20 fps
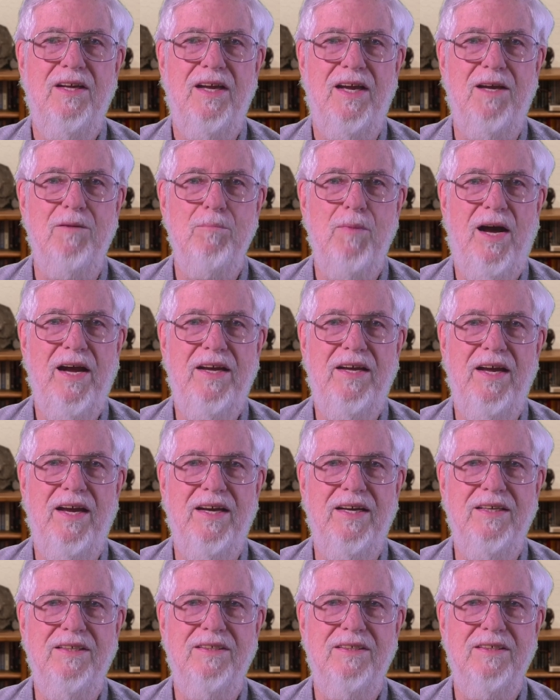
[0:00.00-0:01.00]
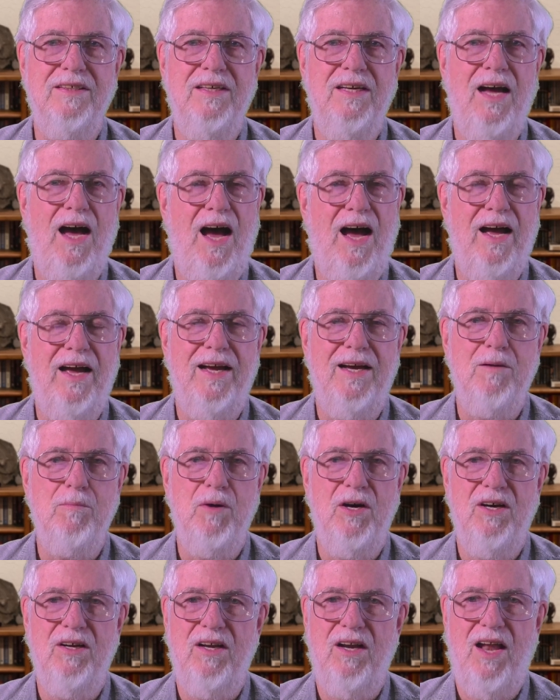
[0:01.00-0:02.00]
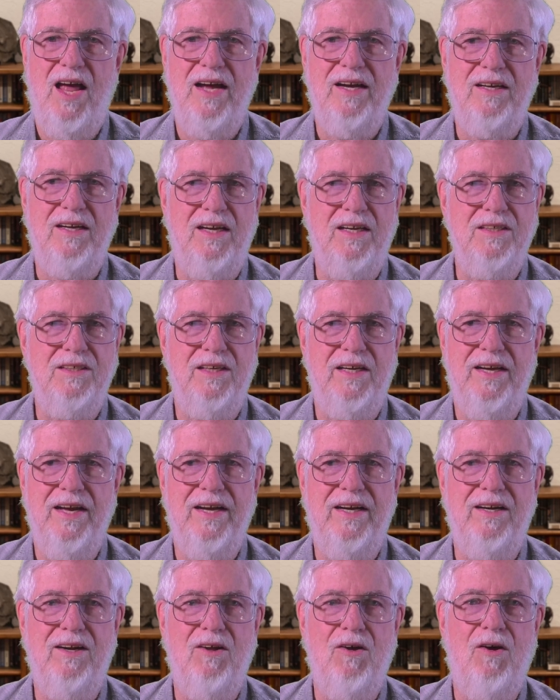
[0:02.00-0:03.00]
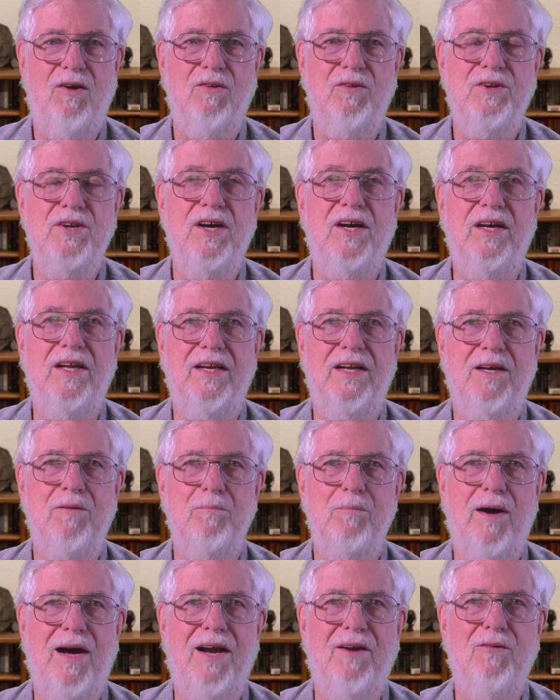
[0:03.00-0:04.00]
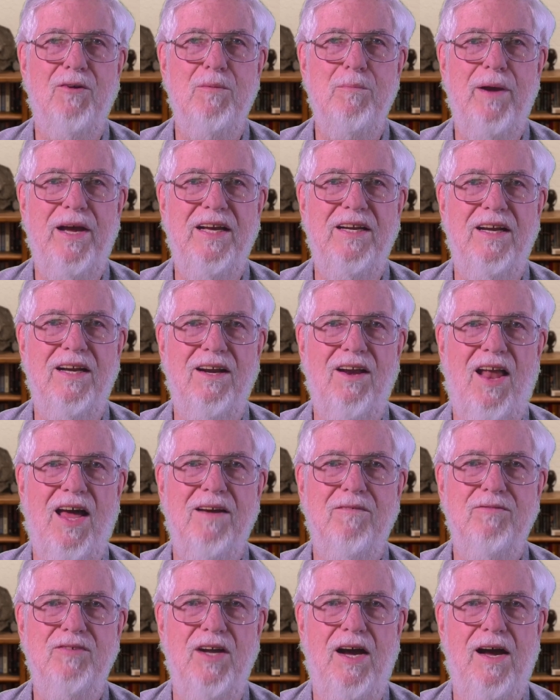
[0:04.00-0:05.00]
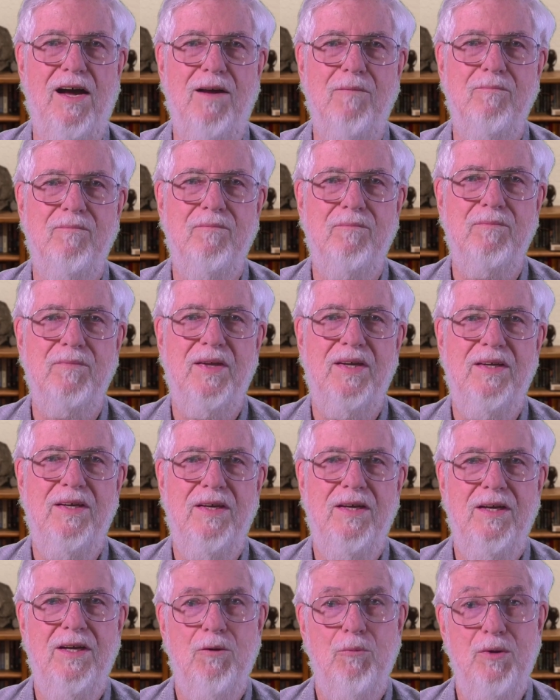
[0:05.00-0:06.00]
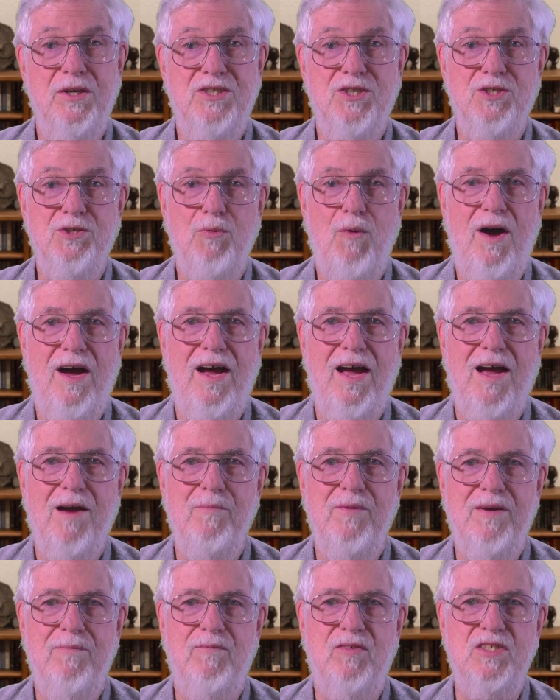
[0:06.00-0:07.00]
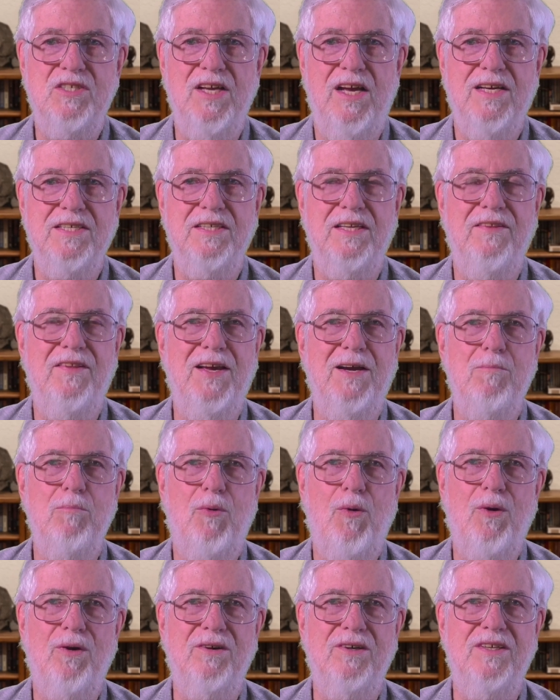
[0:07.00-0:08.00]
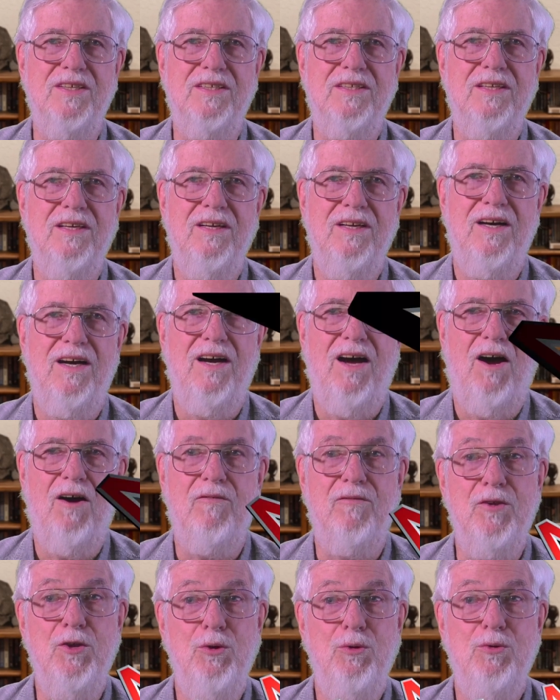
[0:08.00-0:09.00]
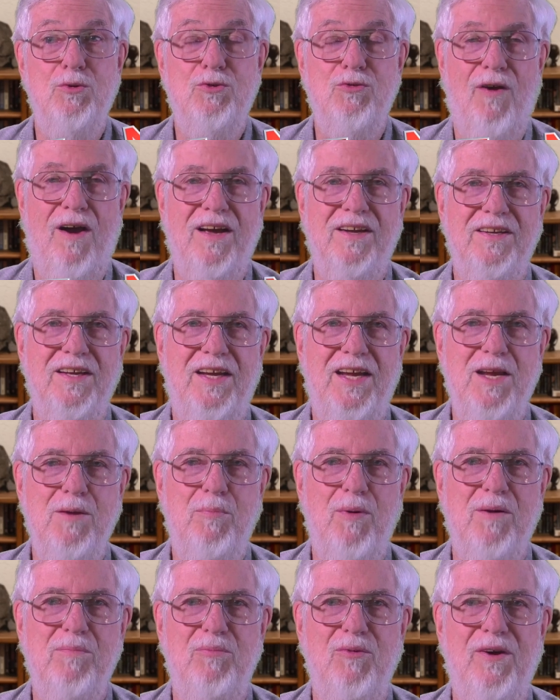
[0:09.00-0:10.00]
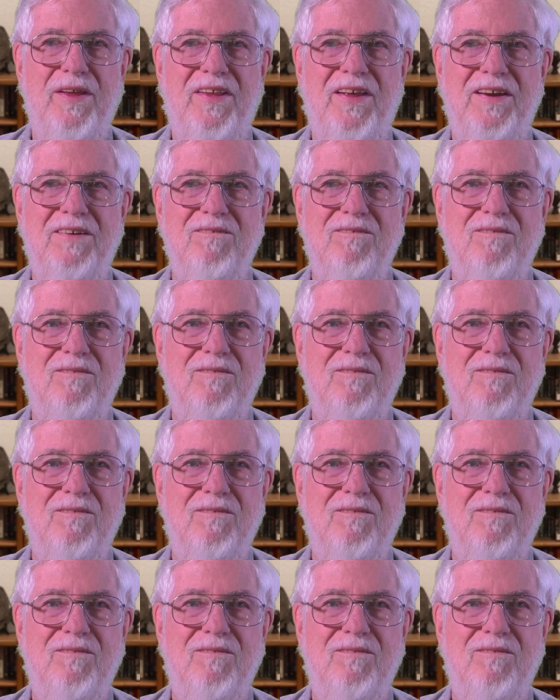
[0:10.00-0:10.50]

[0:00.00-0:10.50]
In my case, I am unlikely to get it all done in my remaining lifetime, which is why I am emphasizing the importance of you trying to keep up with it.